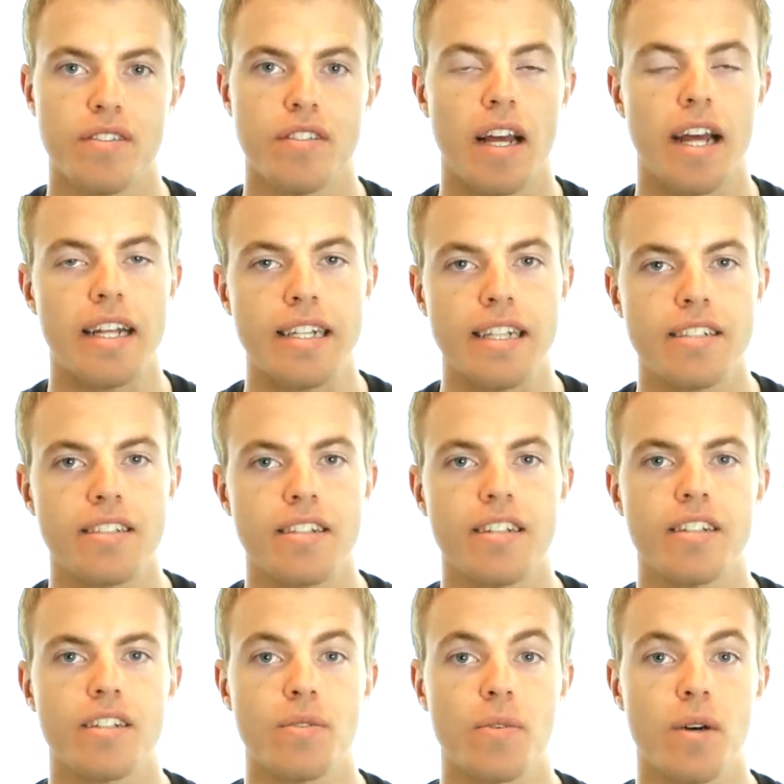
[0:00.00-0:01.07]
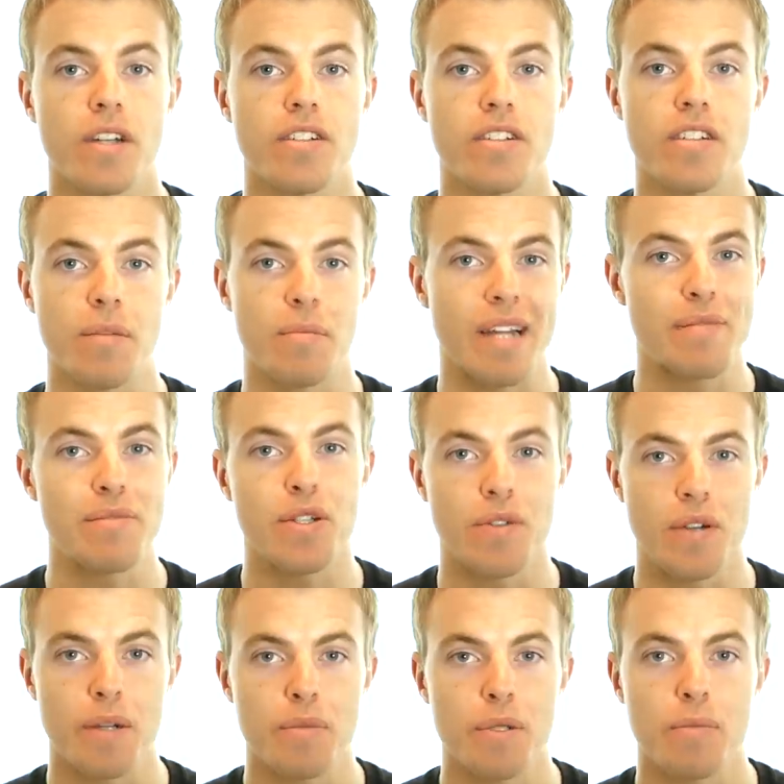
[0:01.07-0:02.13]
And this is what sometimes
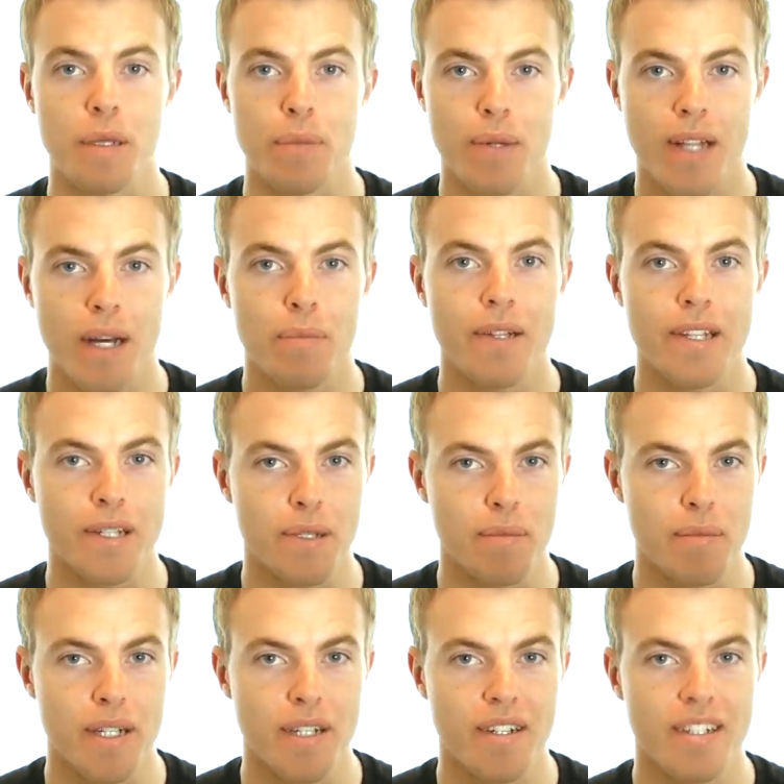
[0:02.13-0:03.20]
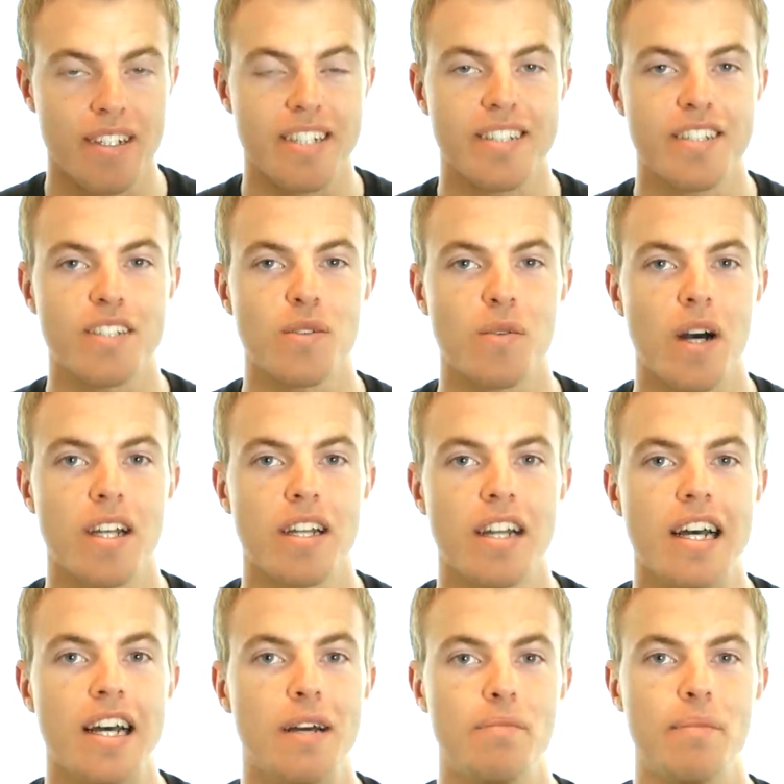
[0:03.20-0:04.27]
trips people up a little bit. This is what
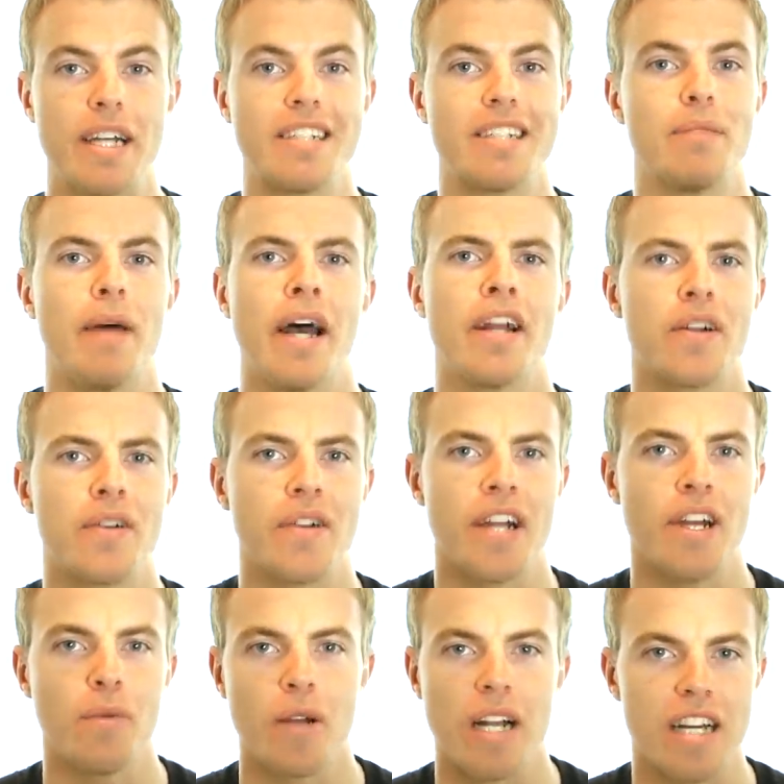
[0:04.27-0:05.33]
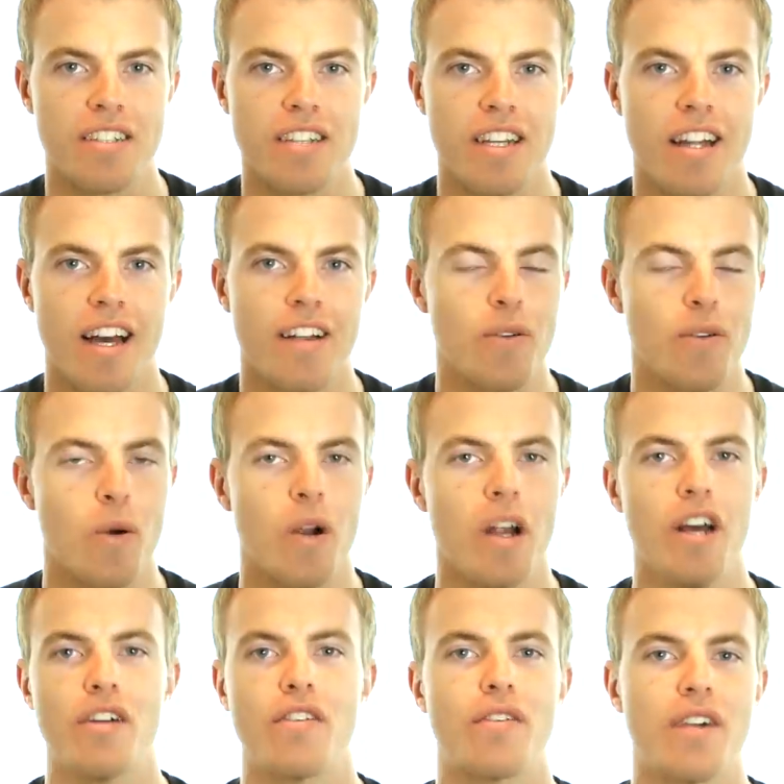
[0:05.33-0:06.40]
makes them angry when I say that or
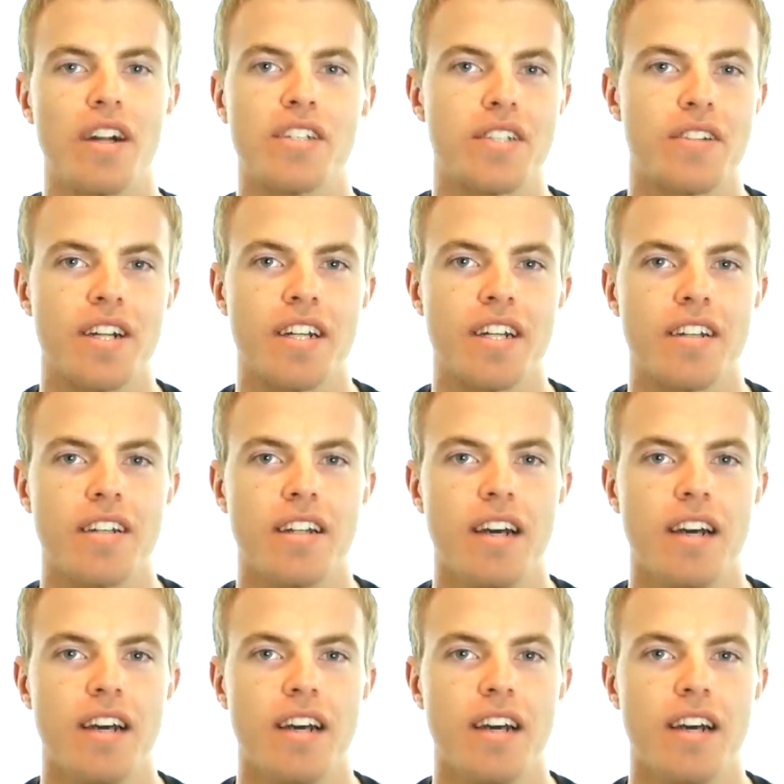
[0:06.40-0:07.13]
frustrated.